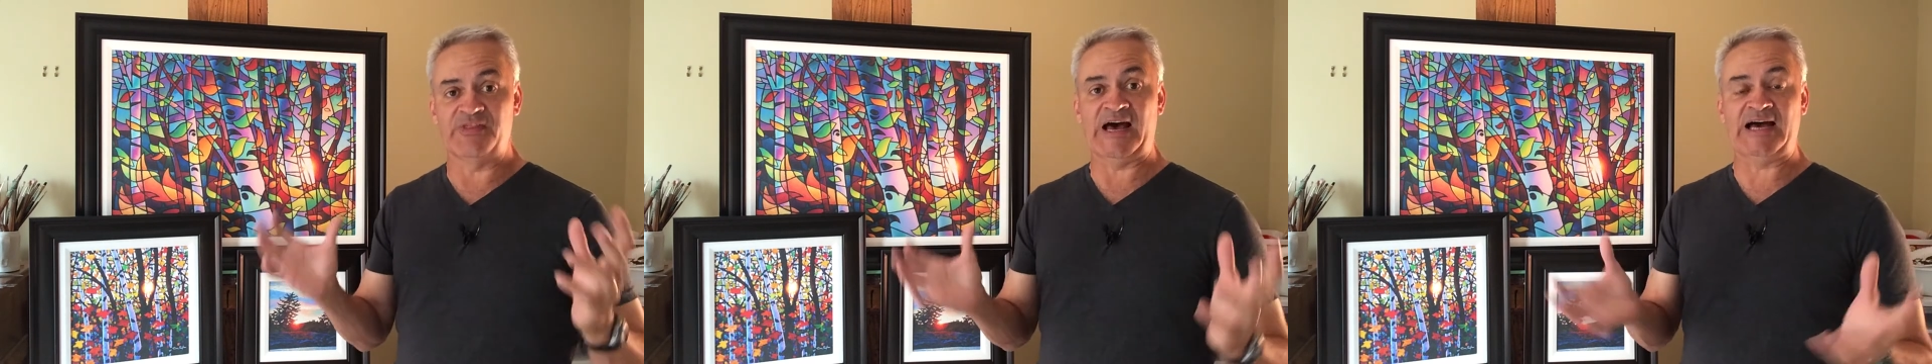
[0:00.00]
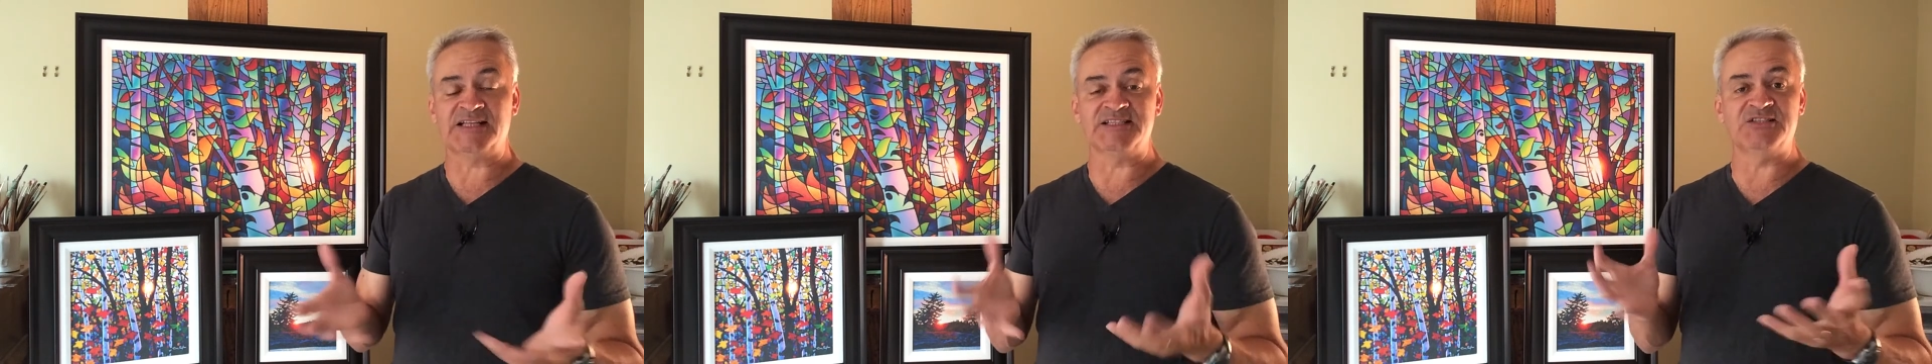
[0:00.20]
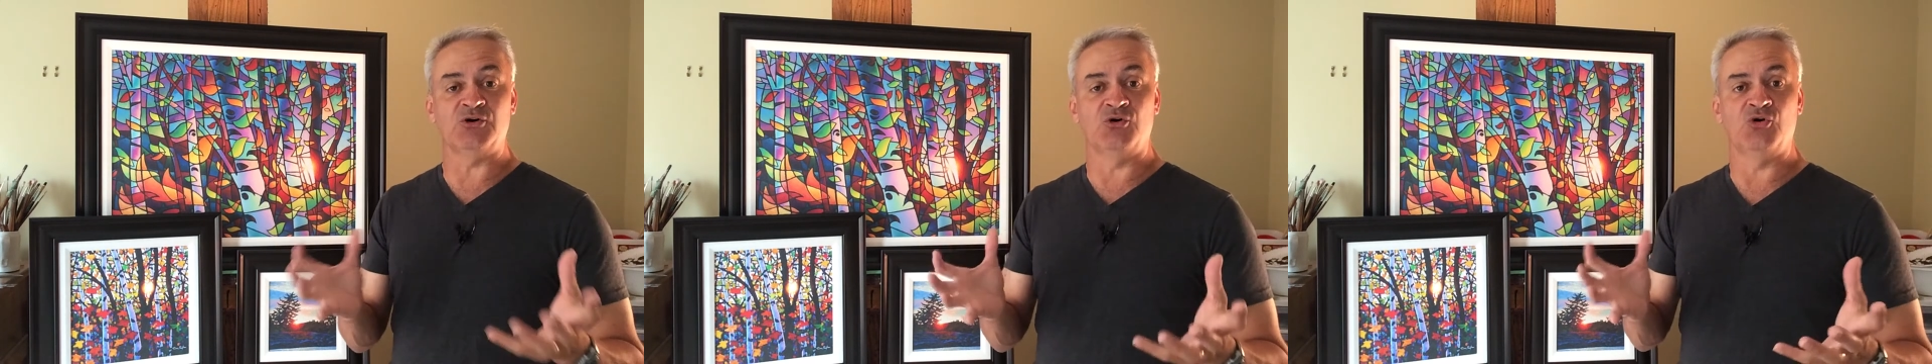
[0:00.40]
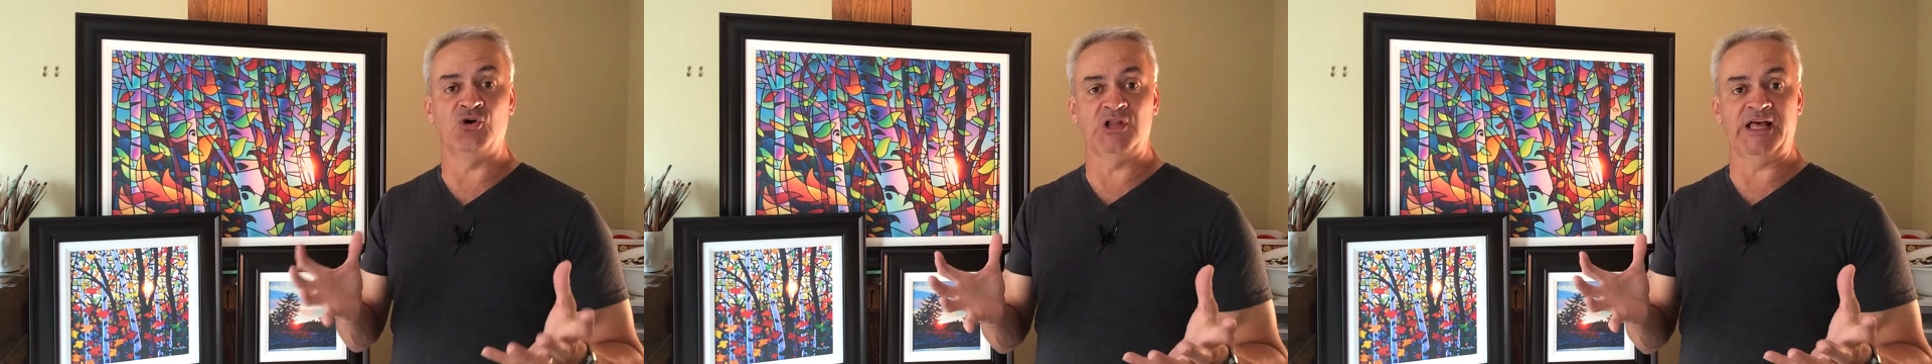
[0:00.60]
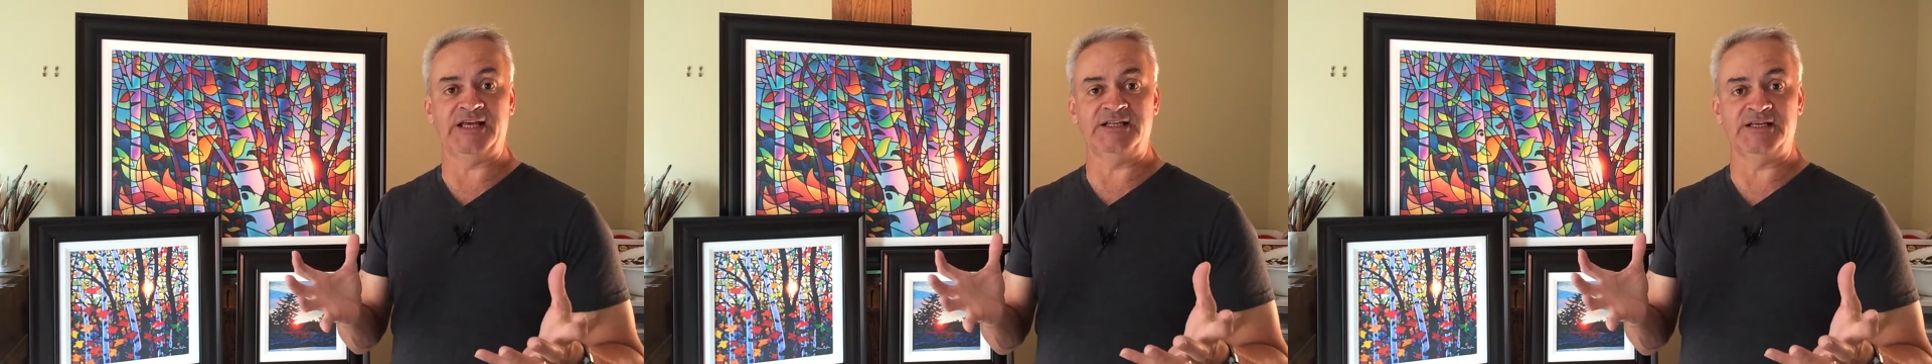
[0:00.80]
that's the
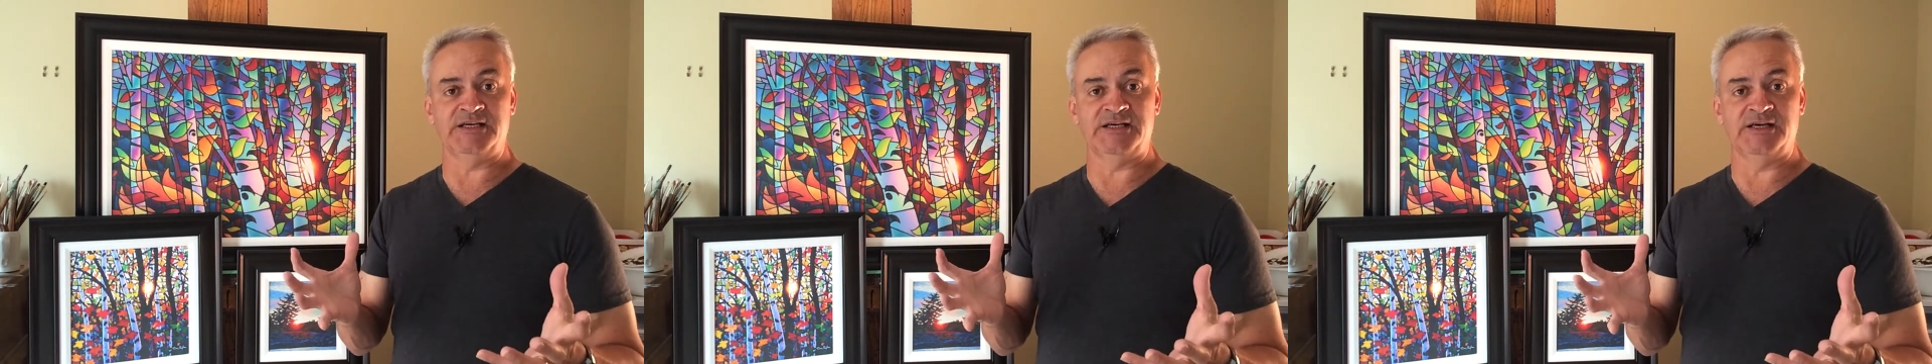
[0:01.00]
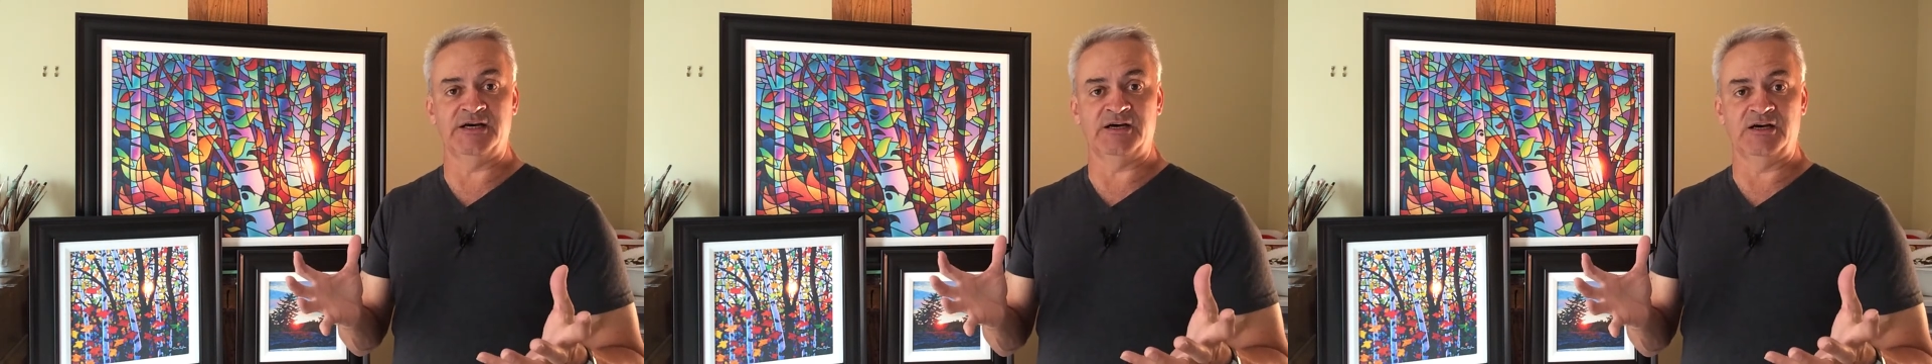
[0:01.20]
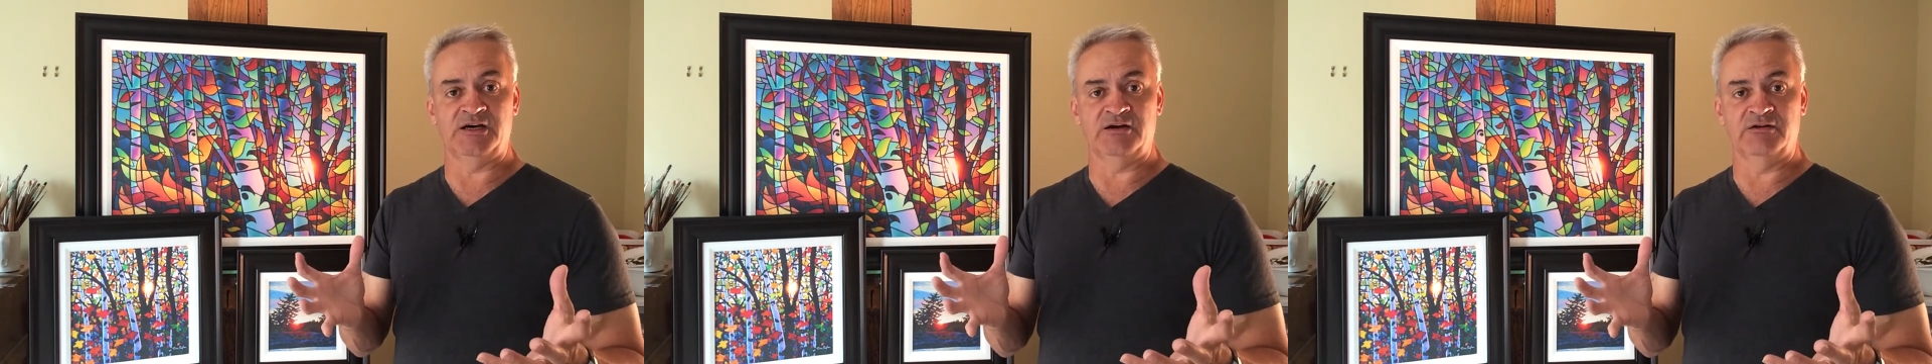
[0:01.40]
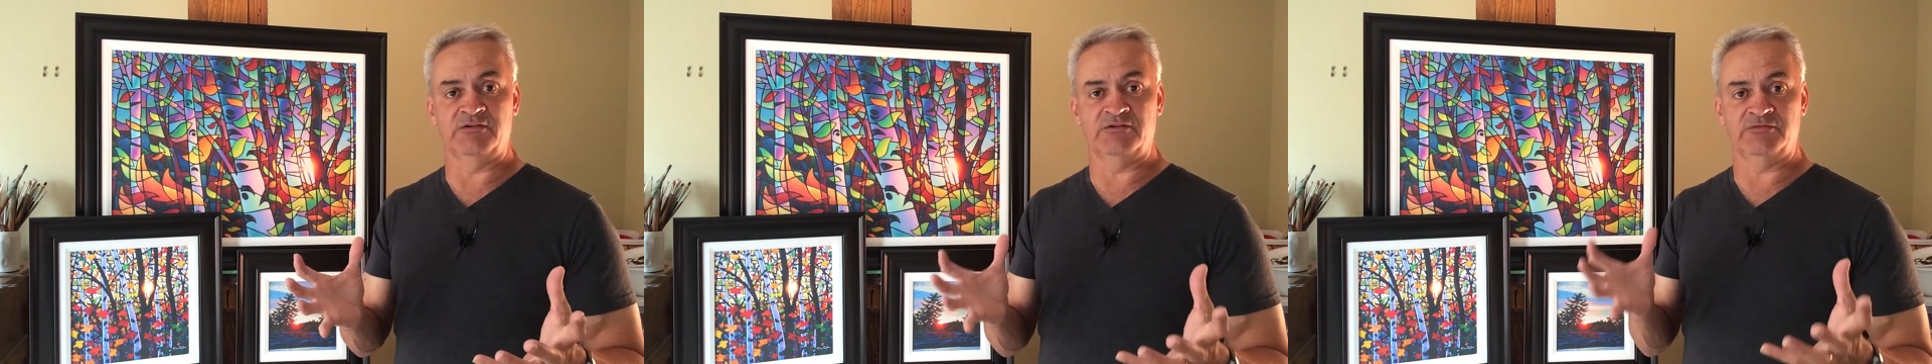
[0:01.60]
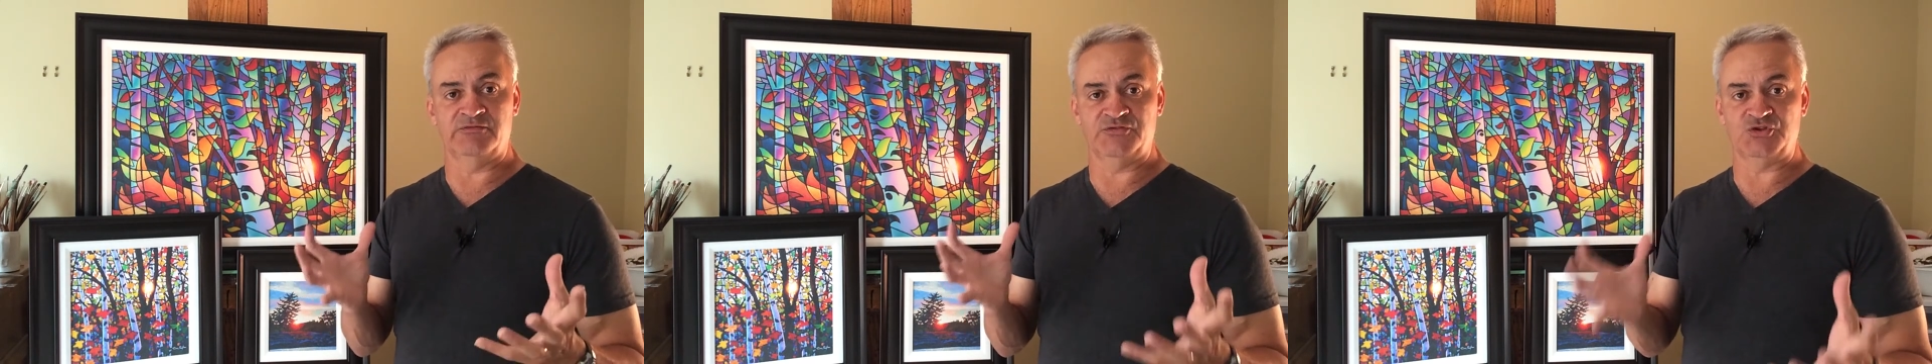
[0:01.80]
whole idea of
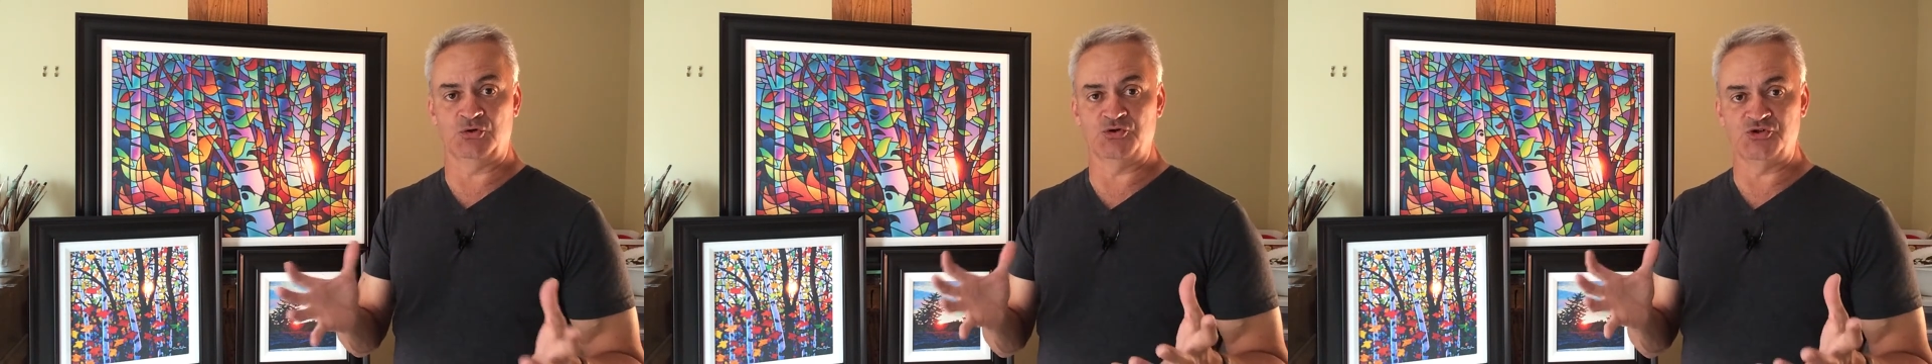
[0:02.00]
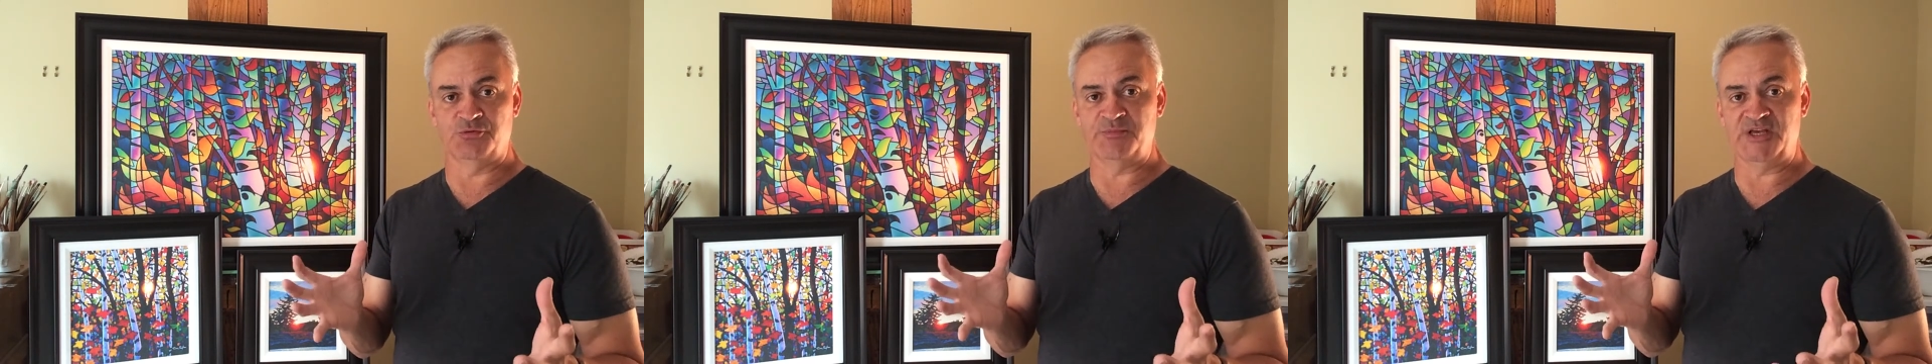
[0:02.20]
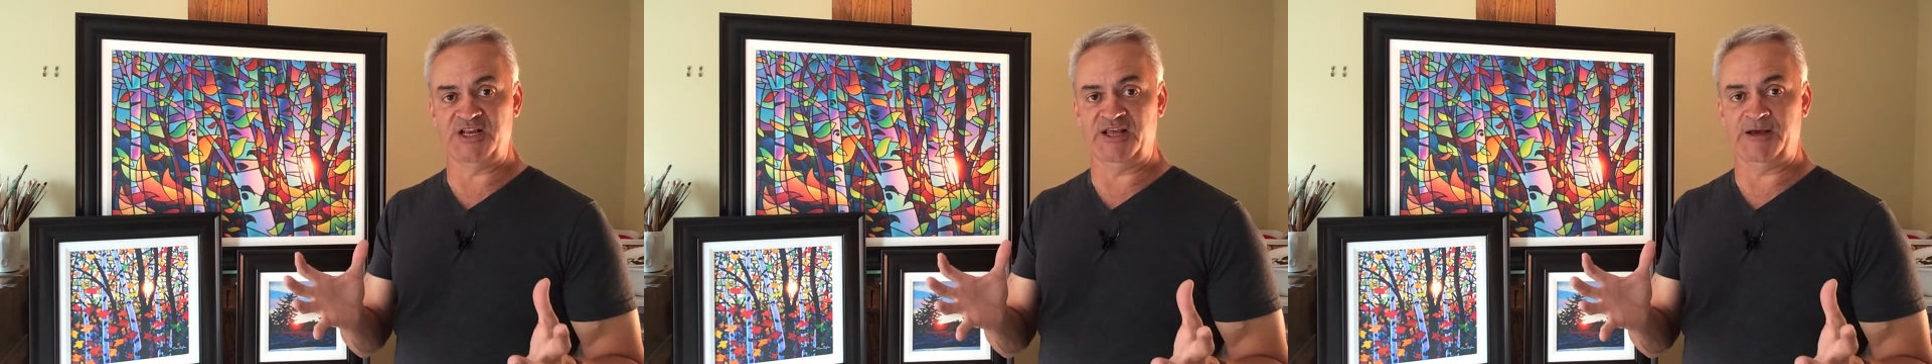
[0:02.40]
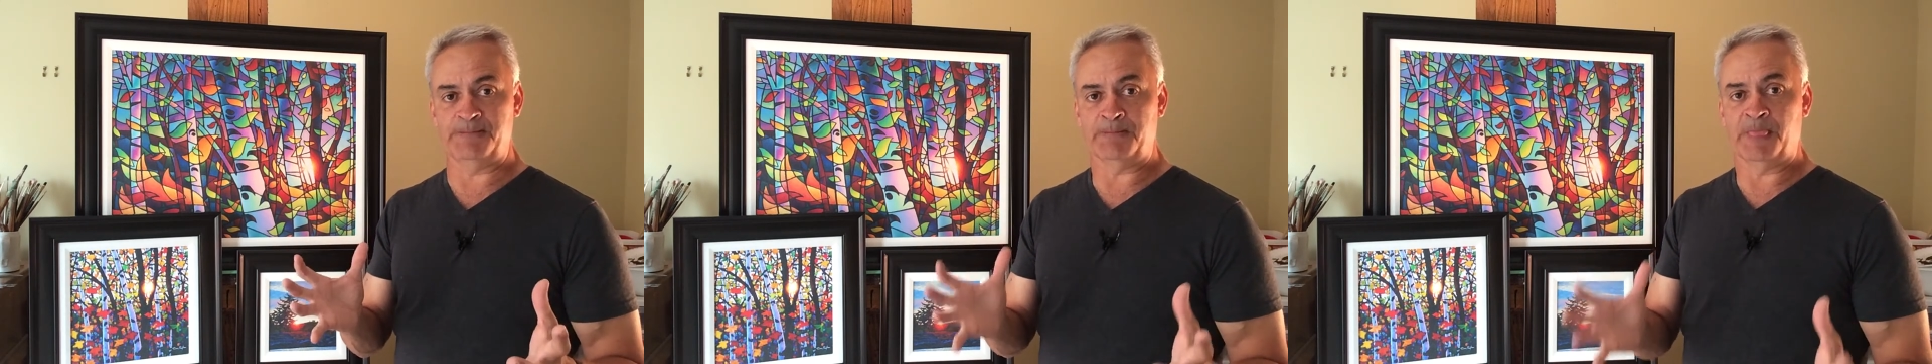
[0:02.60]
social media.